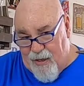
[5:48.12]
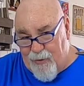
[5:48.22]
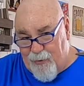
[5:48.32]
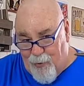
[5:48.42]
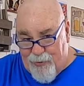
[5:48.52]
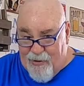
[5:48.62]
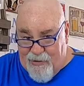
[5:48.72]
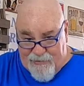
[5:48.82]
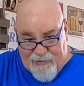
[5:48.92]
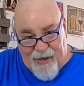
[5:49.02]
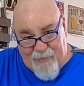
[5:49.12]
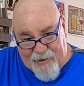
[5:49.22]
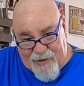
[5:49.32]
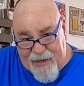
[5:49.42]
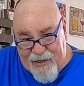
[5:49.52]
I don't think it's a
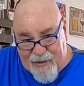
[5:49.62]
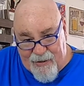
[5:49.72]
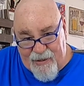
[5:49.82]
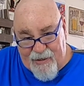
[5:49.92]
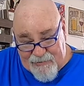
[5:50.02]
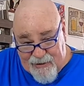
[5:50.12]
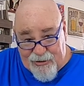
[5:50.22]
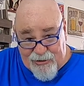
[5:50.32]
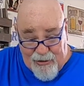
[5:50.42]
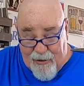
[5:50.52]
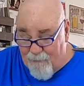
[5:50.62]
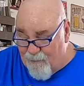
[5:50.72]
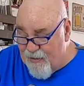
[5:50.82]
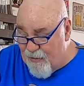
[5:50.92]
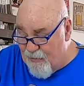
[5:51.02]
lemonade, I think it's actually a
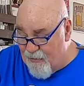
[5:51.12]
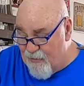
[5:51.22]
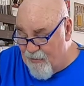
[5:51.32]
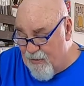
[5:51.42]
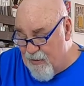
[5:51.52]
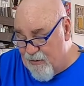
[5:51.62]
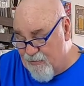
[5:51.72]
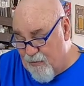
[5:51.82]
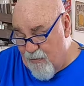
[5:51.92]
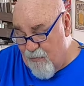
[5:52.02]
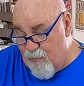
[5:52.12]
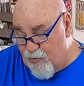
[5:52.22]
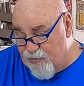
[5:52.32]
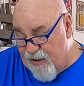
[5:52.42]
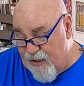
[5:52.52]
beer. It's
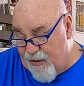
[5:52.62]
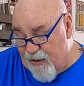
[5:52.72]
Mosaic,